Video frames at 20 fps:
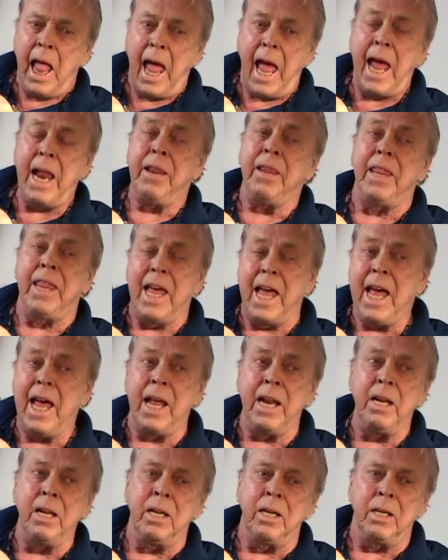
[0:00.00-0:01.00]
And
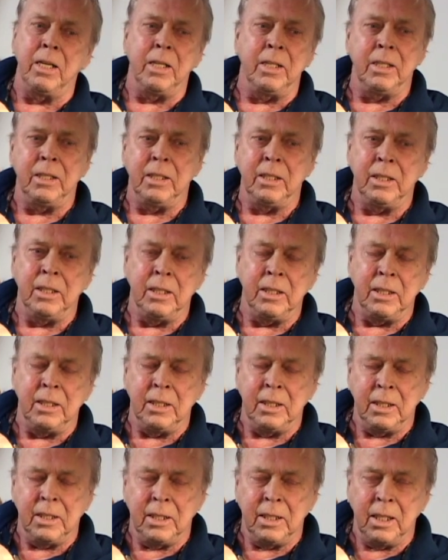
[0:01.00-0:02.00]
then
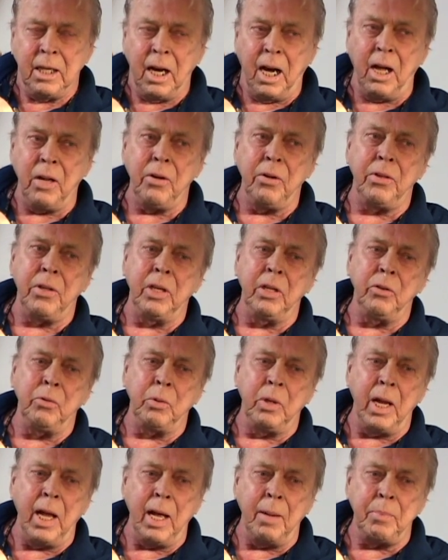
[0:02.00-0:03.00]
other things
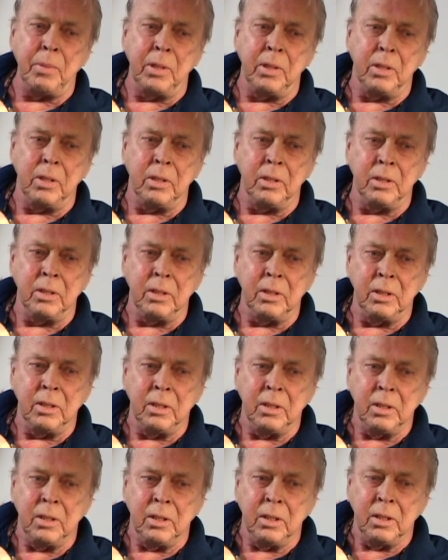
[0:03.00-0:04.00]
would happen.
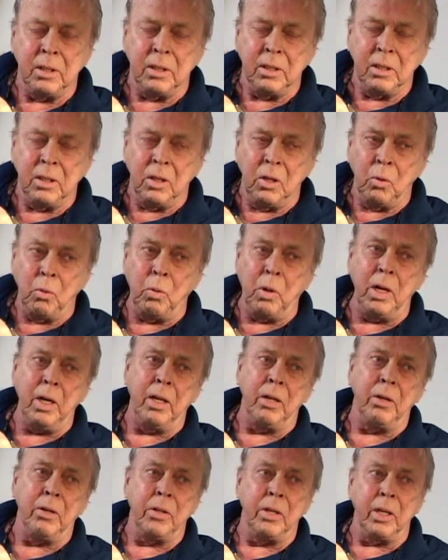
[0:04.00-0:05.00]
What
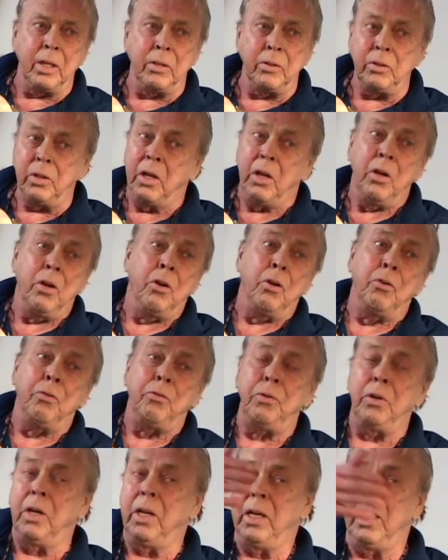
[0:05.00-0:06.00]
other things?
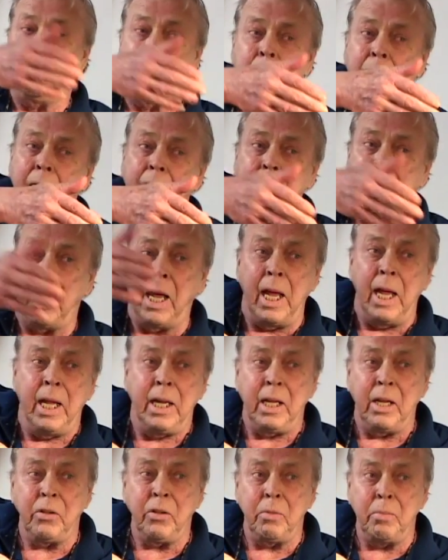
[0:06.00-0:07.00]
Fill in the blank
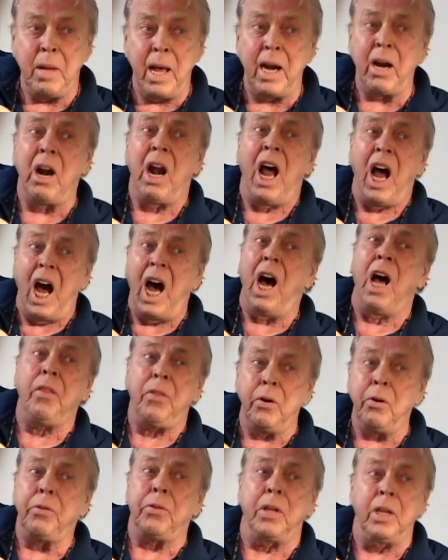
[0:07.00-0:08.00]
doesn't matter.
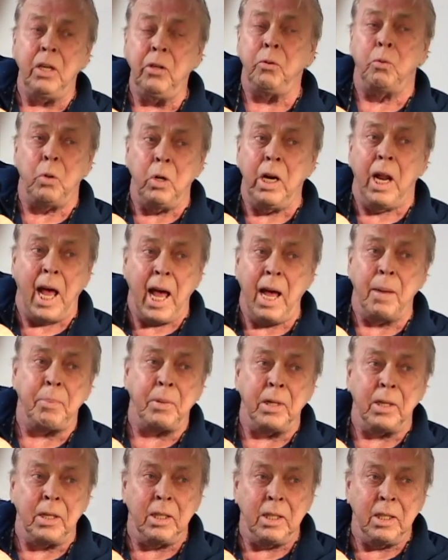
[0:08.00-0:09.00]
Other things would happen.